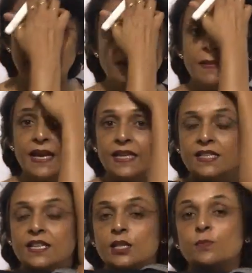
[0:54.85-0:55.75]
That
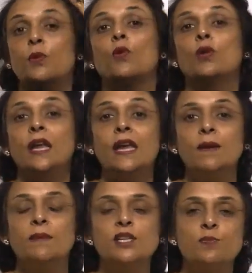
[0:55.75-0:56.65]
means this
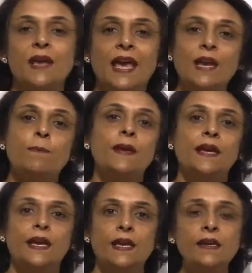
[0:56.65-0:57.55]
protein must be
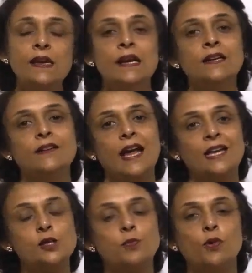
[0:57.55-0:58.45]
helping in
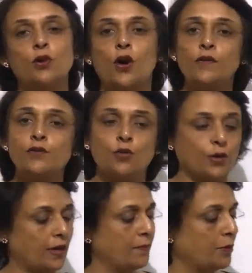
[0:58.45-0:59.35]
transport of
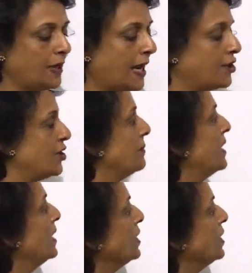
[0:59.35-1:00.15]
sodium potassium.